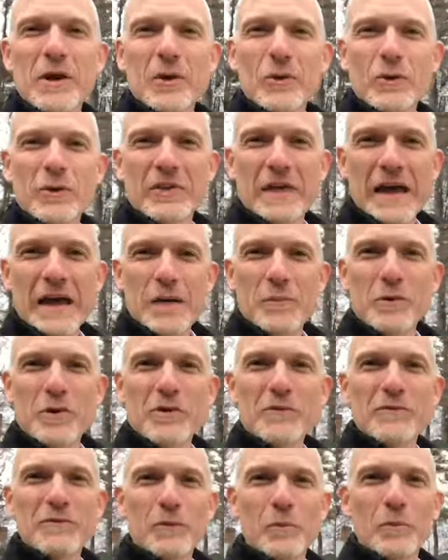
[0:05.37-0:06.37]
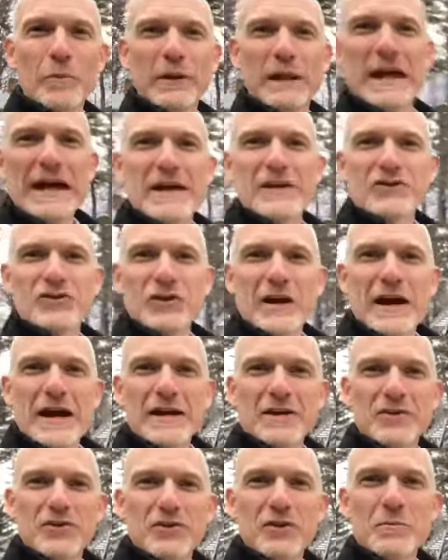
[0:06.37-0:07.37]
here with Eben from
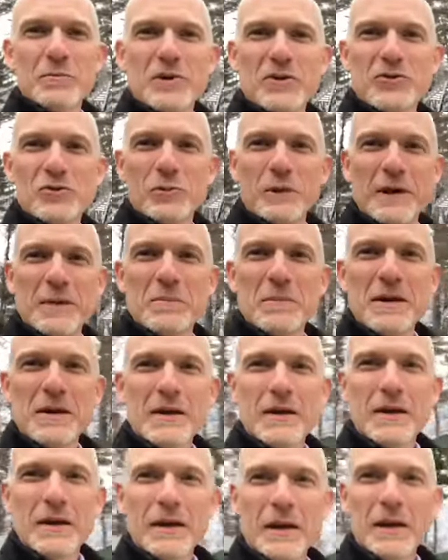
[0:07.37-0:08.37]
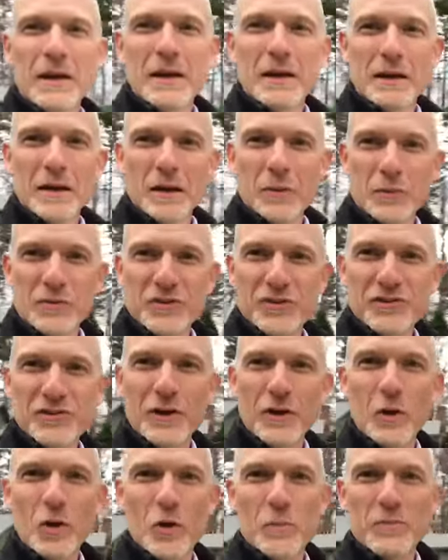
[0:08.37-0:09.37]
Blackjack Chimney Sweep. And uh, we just
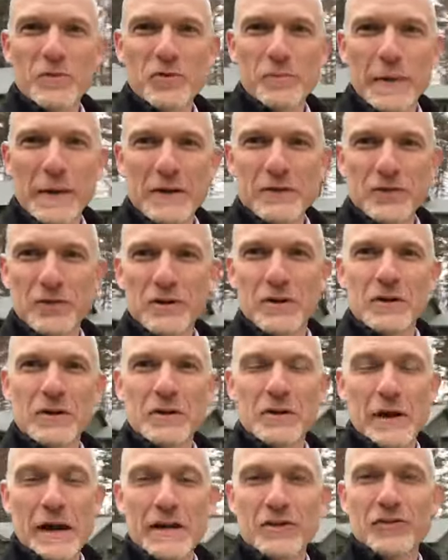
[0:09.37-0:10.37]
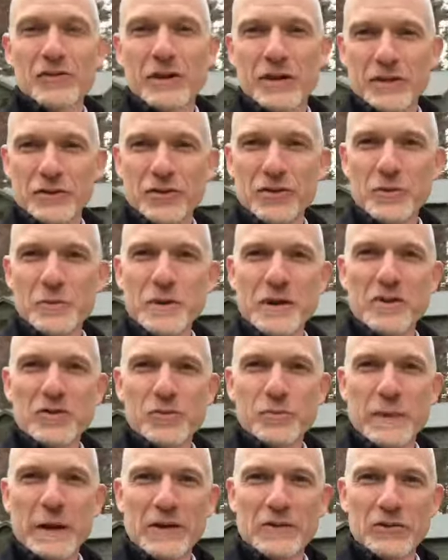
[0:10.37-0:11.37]
did a home inspection, or actually a chimney
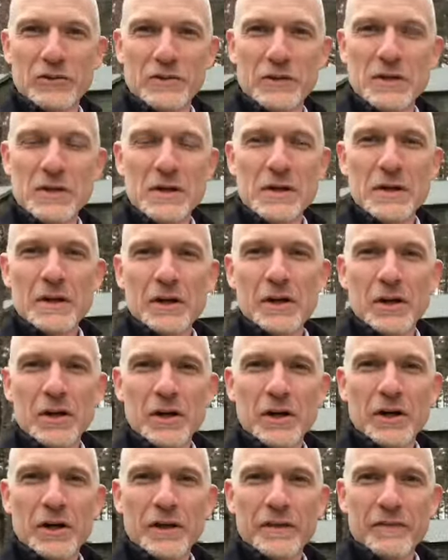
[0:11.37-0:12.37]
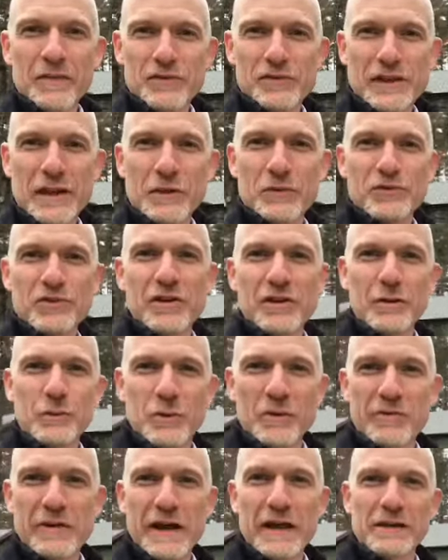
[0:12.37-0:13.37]
inspection on this house here that
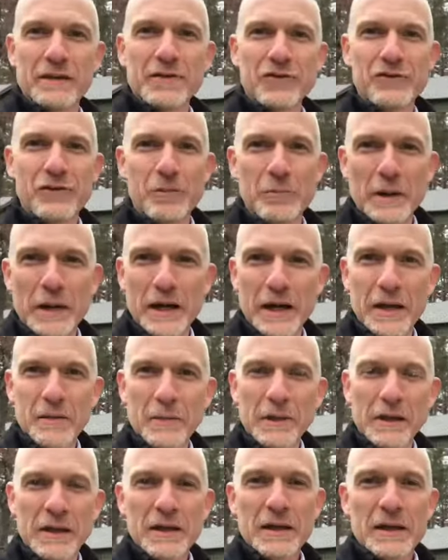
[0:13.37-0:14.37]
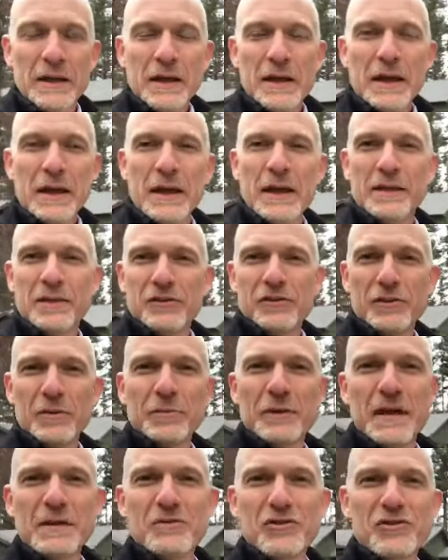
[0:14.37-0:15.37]
we've got listed behind me. And
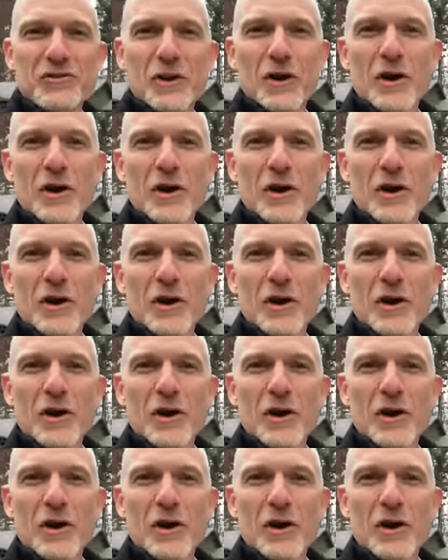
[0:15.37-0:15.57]
sometimes it's